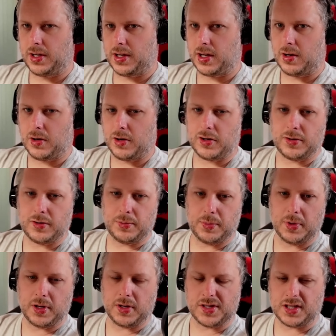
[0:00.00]
odd,
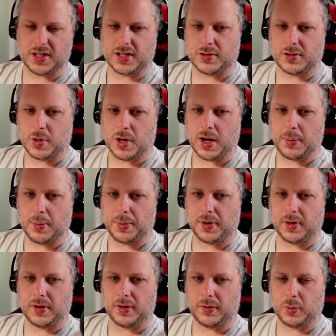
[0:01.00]
because this is what
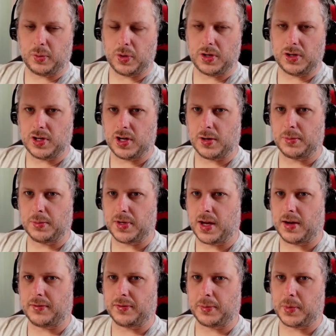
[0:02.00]
happens when you come down
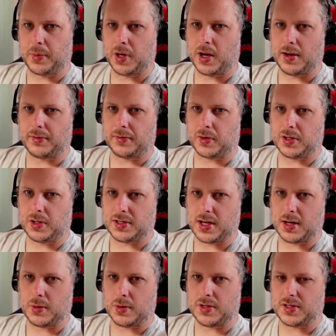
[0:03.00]
from your ivory
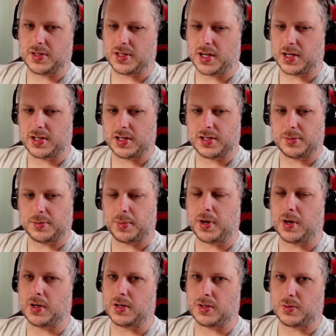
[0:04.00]
towers and actually
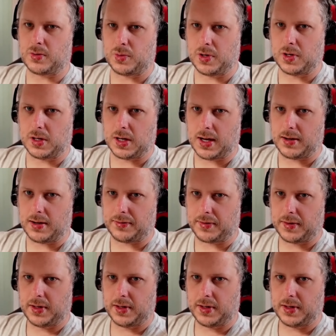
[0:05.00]
experience real life.